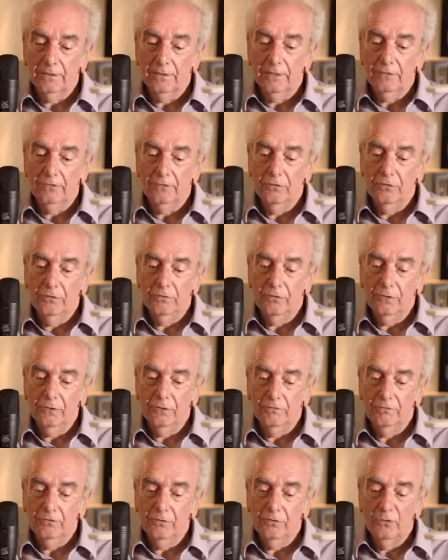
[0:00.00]
if
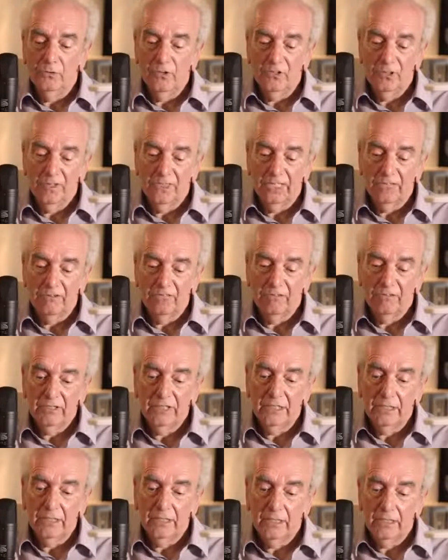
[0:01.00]
you look at it
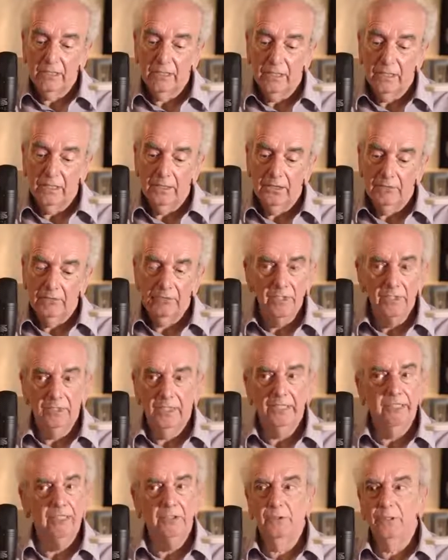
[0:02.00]
really, I don't
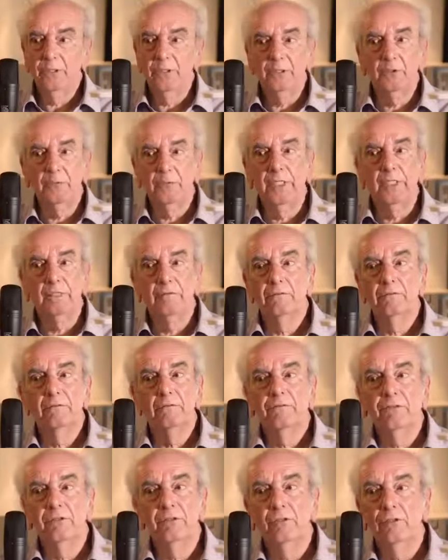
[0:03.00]
think they know a lot about
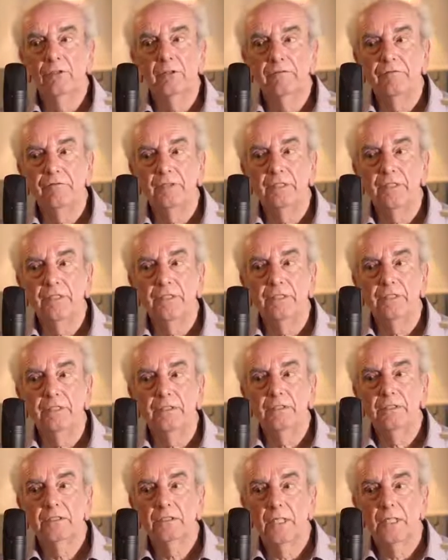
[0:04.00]
photography
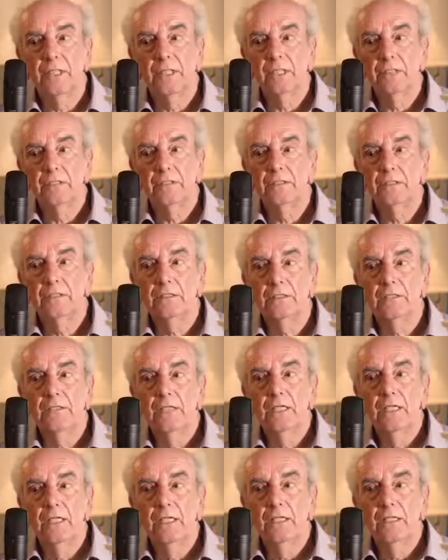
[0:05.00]
and science,
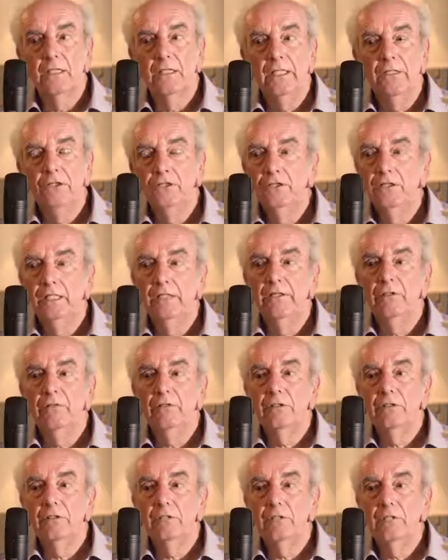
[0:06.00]
and they just get it
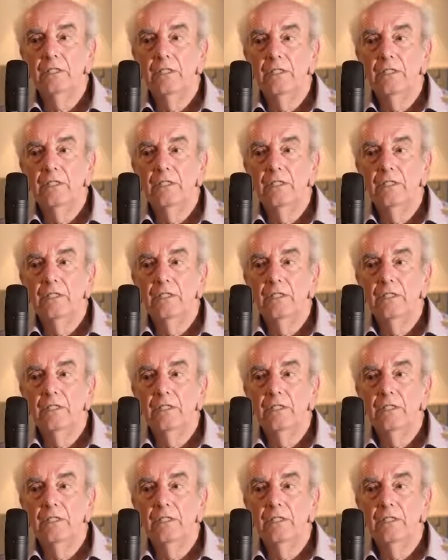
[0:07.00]
wrong.